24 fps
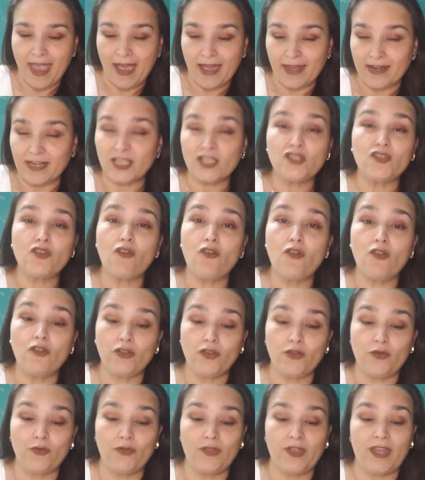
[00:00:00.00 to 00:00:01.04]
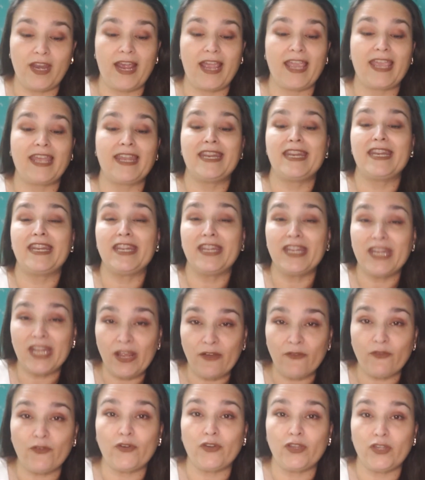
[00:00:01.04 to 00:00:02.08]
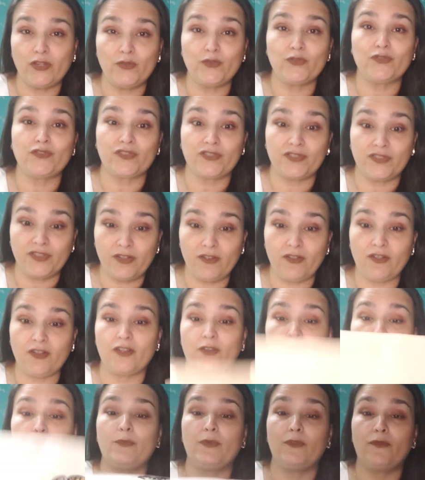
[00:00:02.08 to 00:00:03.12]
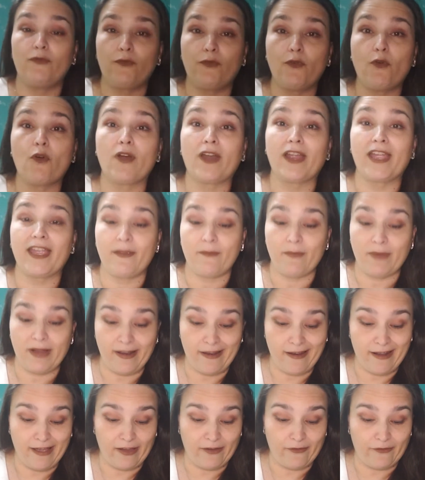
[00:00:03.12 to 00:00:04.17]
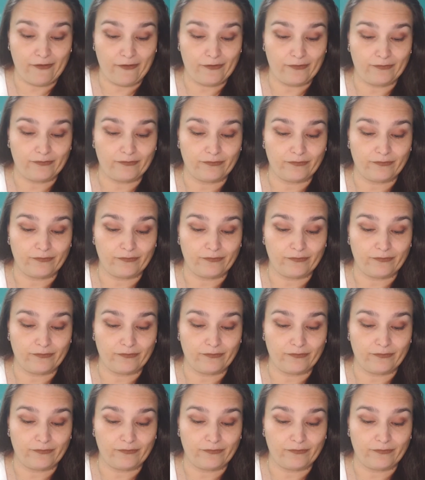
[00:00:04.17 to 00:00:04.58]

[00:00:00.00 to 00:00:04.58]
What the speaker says: and I told you that I never used silk before in my life.